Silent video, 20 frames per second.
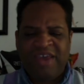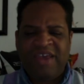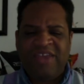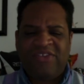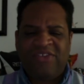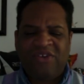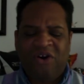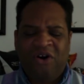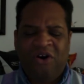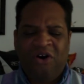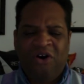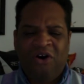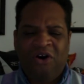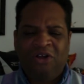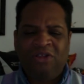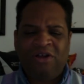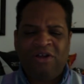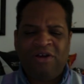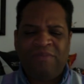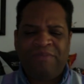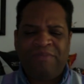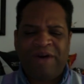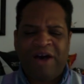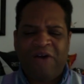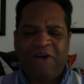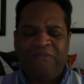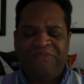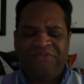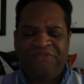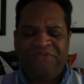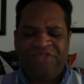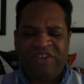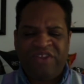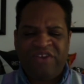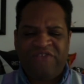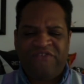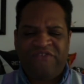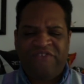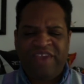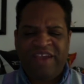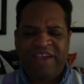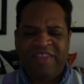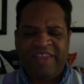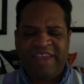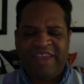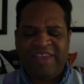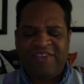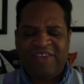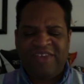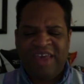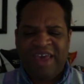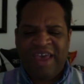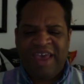It's all about their feelings